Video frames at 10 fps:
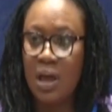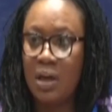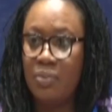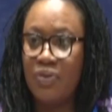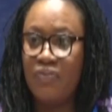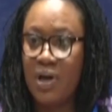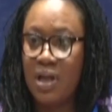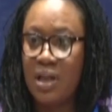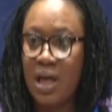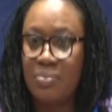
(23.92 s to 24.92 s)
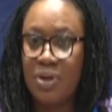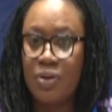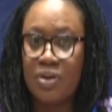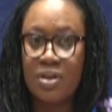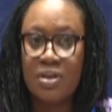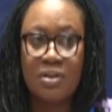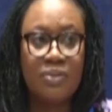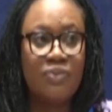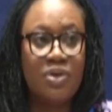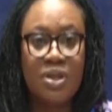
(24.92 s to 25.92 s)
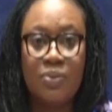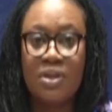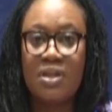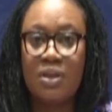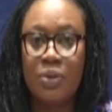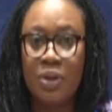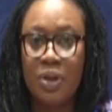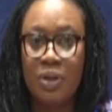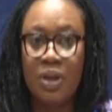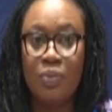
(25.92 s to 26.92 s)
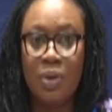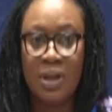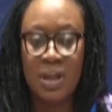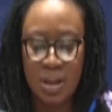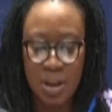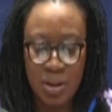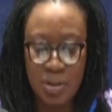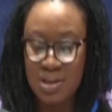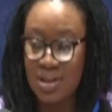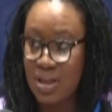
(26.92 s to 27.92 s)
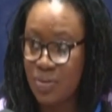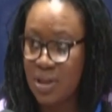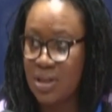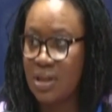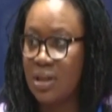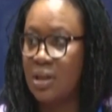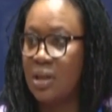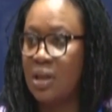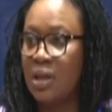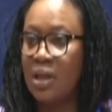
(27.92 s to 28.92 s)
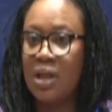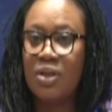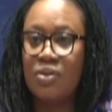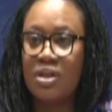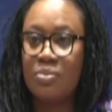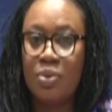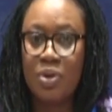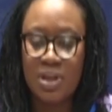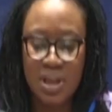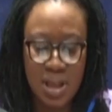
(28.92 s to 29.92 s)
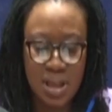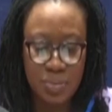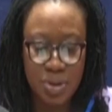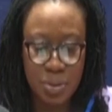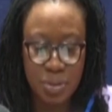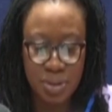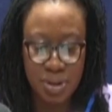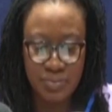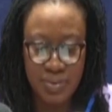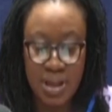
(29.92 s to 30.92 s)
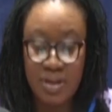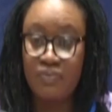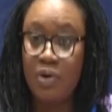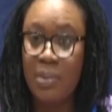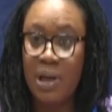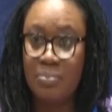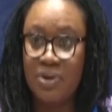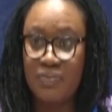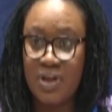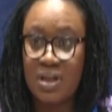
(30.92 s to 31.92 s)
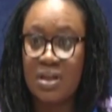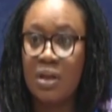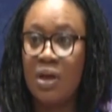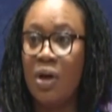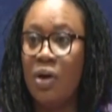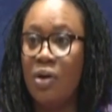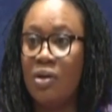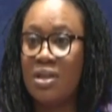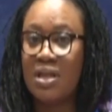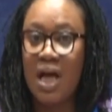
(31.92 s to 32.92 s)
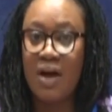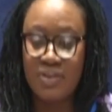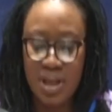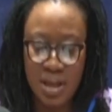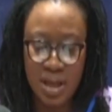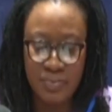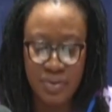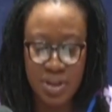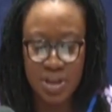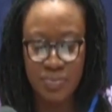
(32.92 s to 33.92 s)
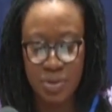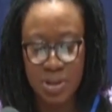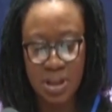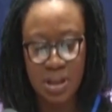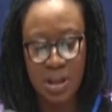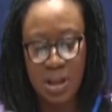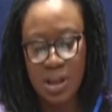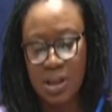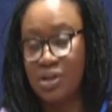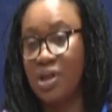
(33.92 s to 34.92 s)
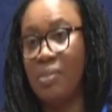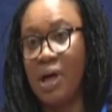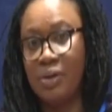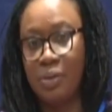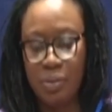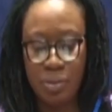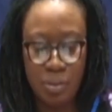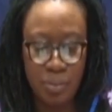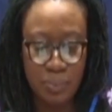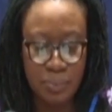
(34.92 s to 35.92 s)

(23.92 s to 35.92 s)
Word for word: And we felt that because voting was still going on in one constituency, it was important that we hold off any formal briefings until after they had finished voting in Jaman North.